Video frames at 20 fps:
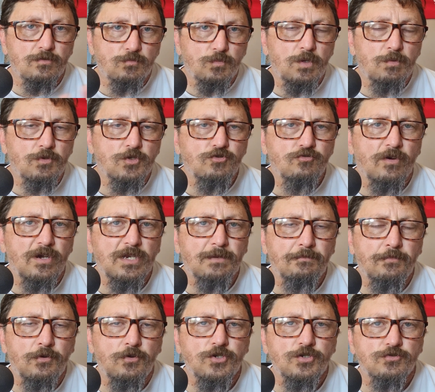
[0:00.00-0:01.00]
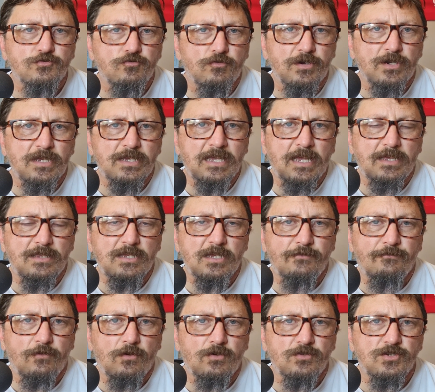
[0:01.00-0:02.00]
were trying to push, trying to get the
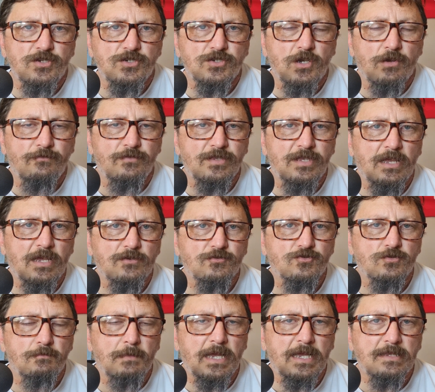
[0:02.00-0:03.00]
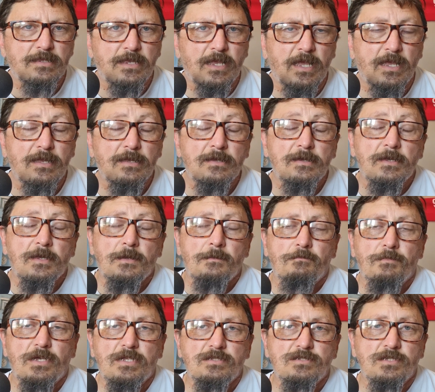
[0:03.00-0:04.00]
advantage over the extra man there,
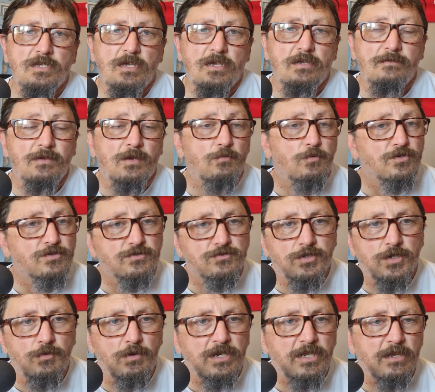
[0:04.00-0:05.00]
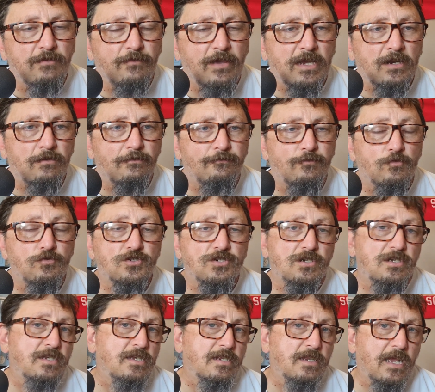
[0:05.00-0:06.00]
but it wasn't to any avail,
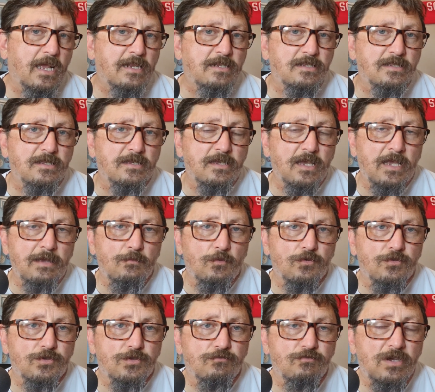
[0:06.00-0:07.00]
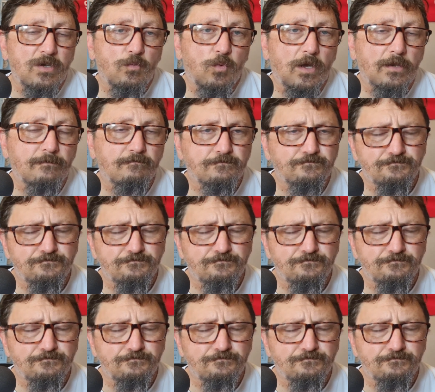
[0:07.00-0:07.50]
unfortunately, and it ended the game on 3-1.